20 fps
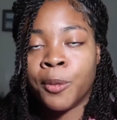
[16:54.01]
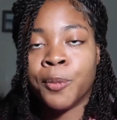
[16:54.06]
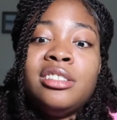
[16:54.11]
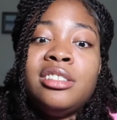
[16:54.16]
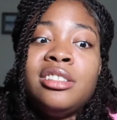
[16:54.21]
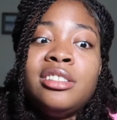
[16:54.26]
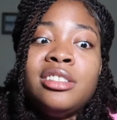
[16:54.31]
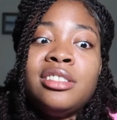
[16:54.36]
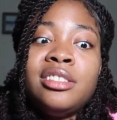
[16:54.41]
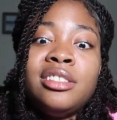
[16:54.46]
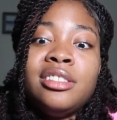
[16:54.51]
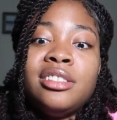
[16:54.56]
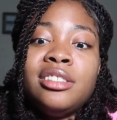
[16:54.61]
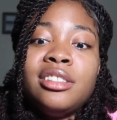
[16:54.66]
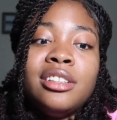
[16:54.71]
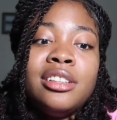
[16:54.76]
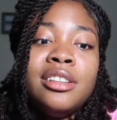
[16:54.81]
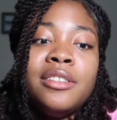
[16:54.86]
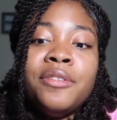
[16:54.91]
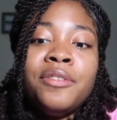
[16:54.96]
It's just
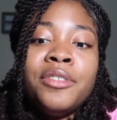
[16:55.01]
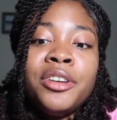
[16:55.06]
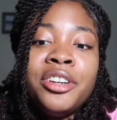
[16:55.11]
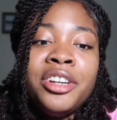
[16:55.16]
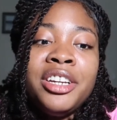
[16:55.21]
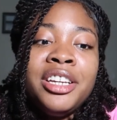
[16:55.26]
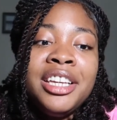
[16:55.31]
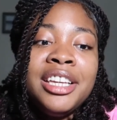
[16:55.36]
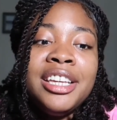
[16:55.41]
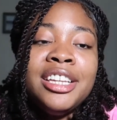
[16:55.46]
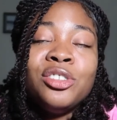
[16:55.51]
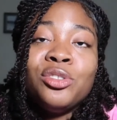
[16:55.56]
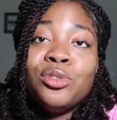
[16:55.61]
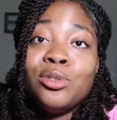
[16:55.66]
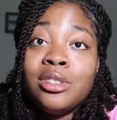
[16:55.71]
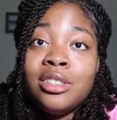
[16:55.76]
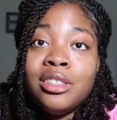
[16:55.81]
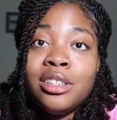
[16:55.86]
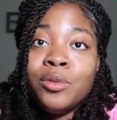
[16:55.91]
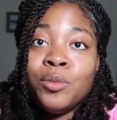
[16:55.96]
a very
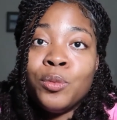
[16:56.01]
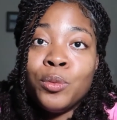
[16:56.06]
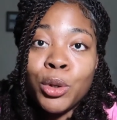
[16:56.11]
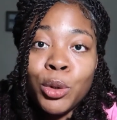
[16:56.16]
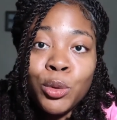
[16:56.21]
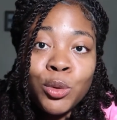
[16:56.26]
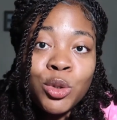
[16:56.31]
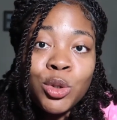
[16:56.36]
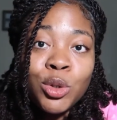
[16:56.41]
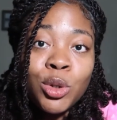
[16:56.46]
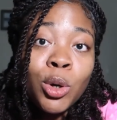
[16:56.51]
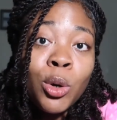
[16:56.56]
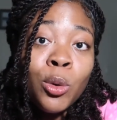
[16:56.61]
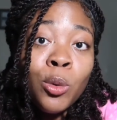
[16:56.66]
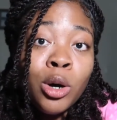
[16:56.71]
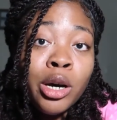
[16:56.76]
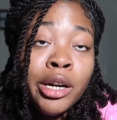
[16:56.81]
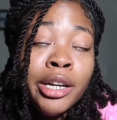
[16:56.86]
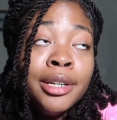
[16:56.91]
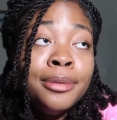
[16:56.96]
interesting road to go
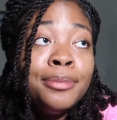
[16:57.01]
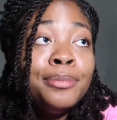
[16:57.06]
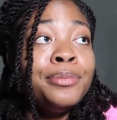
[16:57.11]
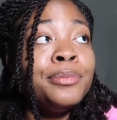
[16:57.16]
on.